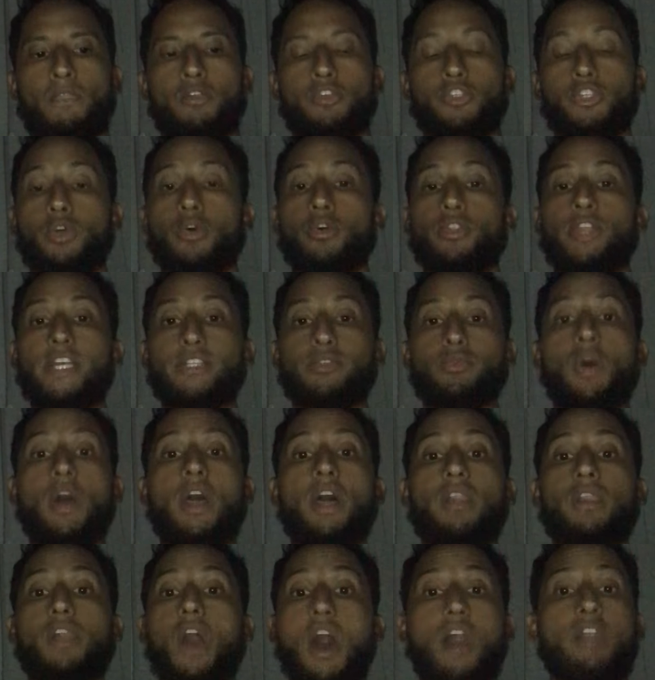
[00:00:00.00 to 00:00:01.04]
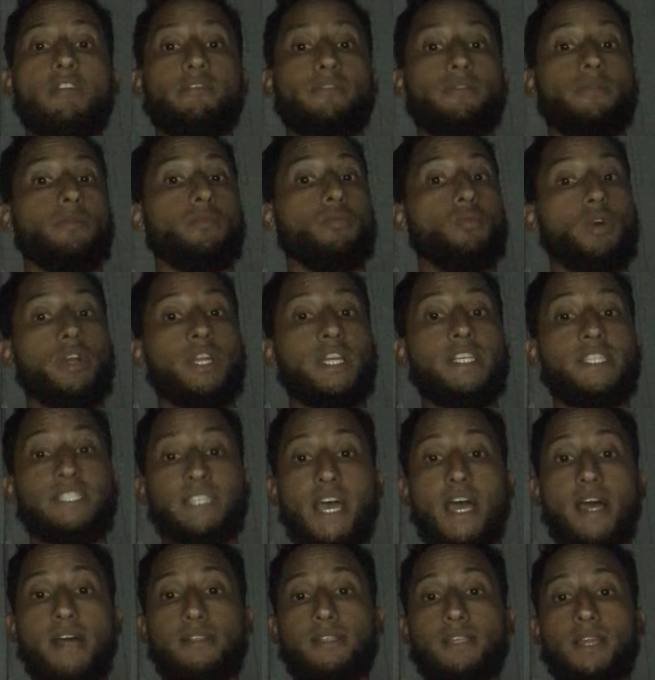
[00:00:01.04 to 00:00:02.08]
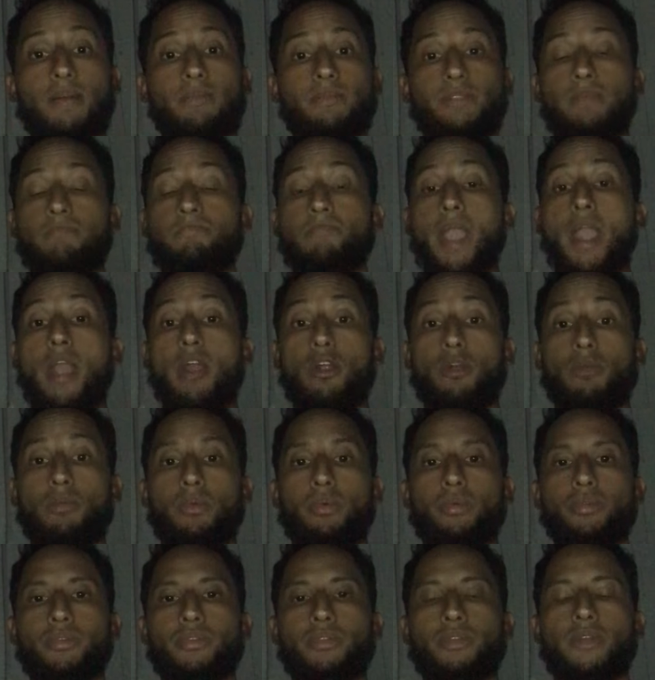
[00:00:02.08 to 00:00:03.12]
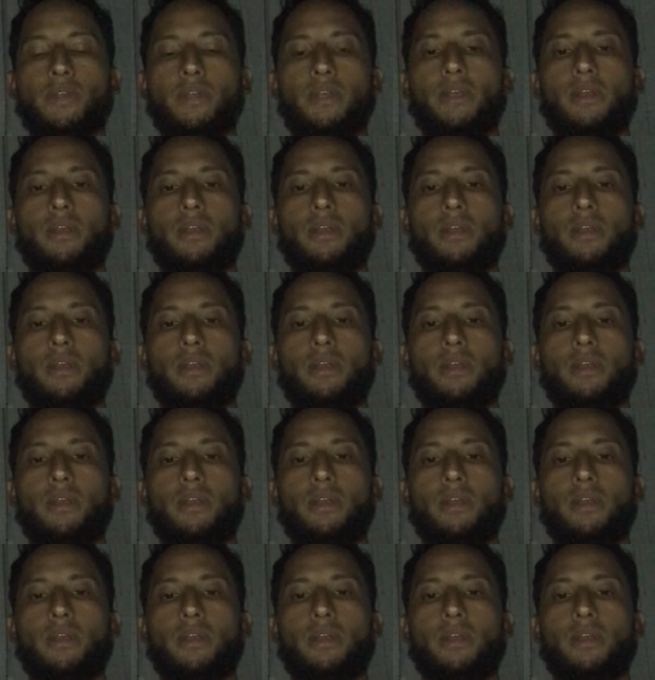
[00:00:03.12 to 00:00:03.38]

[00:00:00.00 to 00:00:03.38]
so that's why a lot of what he says comes in parables.